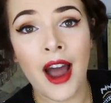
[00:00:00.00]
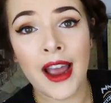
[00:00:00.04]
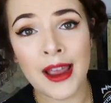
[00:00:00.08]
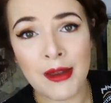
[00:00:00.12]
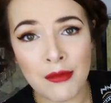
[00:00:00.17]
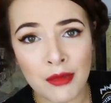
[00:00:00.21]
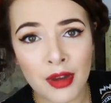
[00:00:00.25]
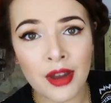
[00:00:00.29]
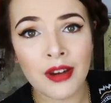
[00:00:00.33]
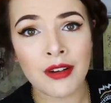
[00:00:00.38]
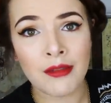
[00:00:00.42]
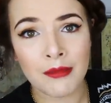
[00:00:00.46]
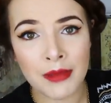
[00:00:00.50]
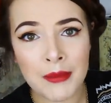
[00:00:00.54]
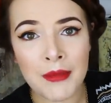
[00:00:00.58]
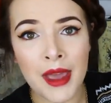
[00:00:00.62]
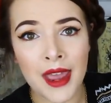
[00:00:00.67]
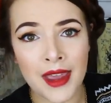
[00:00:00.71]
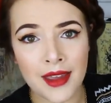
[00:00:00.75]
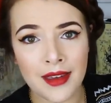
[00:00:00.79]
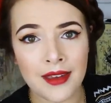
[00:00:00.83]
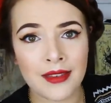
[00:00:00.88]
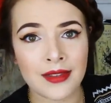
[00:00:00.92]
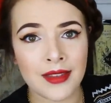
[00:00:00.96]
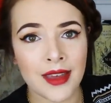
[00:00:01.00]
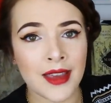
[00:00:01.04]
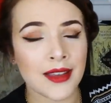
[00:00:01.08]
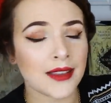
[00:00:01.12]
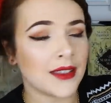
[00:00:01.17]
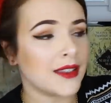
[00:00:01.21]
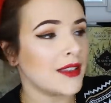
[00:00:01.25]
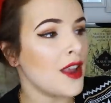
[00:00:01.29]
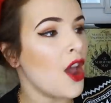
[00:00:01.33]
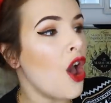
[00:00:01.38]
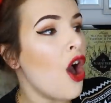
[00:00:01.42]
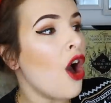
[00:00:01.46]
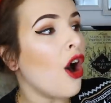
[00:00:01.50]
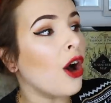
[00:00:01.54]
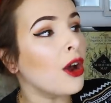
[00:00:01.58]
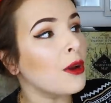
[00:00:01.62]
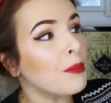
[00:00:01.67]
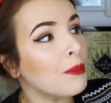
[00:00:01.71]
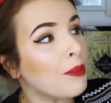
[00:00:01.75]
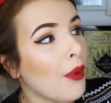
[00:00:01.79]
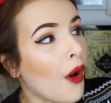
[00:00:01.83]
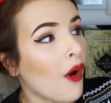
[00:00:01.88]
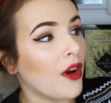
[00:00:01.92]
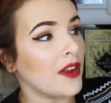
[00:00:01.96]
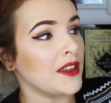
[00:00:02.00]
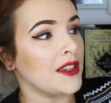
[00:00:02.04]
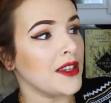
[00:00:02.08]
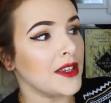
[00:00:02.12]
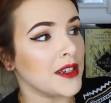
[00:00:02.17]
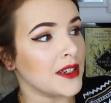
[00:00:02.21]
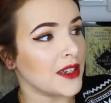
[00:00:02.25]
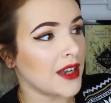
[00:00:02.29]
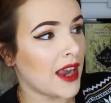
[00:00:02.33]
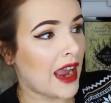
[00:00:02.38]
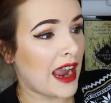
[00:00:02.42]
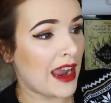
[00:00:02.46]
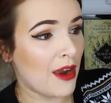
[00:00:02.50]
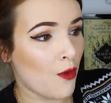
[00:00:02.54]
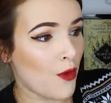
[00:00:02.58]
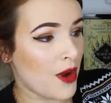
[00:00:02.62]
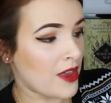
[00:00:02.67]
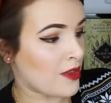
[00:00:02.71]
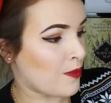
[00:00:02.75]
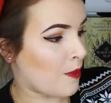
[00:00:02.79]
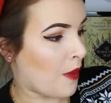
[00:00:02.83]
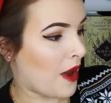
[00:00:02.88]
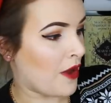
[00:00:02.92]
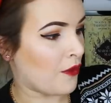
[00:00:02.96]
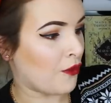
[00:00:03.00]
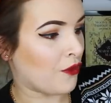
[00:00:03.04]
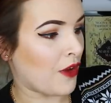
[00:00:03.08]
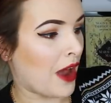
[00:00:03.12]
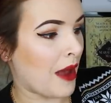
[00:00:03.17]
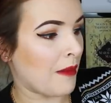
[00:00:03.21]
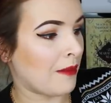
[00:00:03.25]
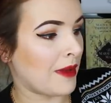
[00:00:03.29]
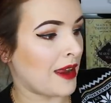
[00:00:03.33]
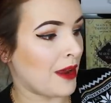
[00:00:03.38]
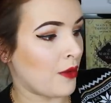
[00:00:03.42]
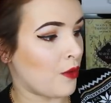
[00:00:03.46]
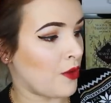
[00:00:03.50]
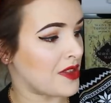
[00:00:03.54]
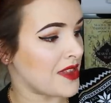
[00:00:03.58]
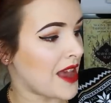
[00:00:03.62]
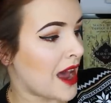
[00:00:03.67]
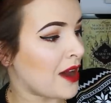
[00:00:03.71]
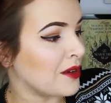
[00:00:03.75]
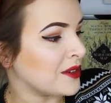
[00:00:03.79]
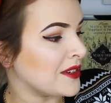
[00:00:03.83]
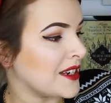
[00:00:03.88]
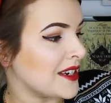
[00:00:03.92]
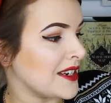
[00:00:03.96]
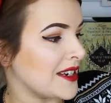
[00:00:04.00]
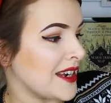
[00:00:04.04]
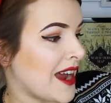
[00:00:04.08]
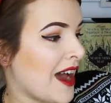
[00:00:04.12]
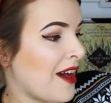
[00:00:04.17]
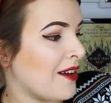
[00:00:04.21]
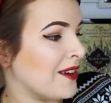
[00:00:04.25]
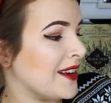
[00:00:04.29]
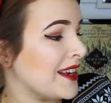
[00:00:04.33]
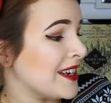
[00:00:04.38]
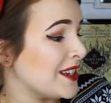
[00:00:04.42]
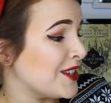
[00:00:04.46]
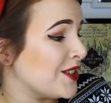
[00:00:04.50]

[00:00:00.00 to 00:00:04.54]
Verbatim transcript: I am going to be making this on Boxing Day with my family, without a doubt.